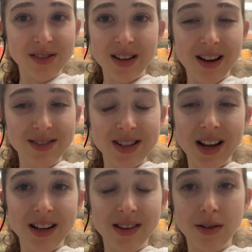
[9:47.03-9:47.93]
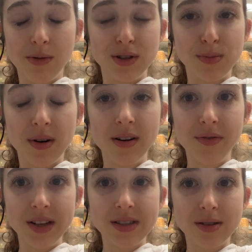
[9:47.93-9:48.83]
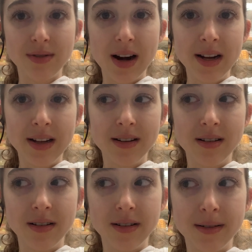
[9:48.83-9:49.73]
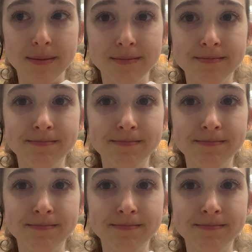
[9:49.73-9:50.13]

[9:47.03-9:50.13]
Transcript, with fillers: So that was like the worst part of thesis writing. Um,